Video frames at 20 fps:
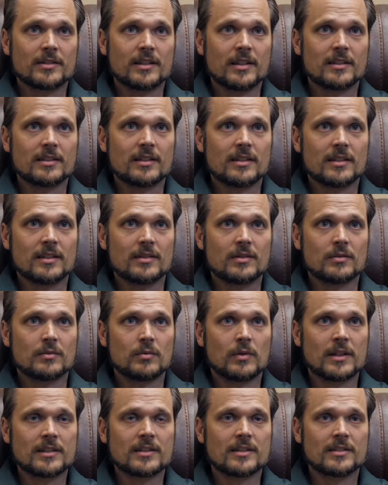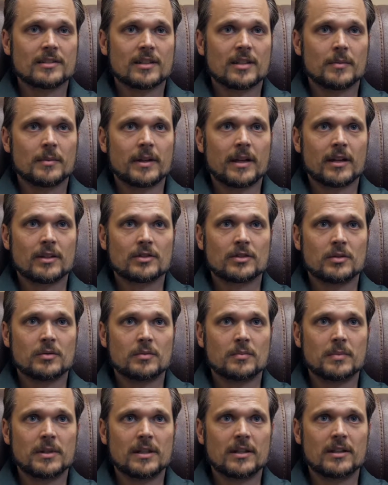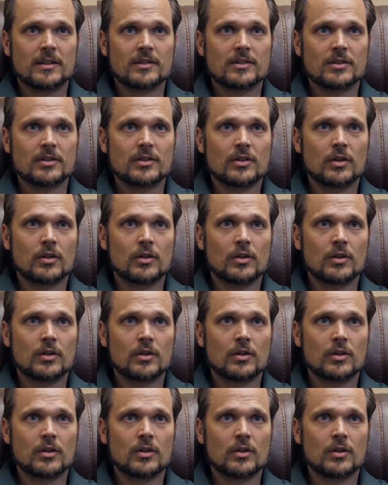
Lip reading: is that residents coming out should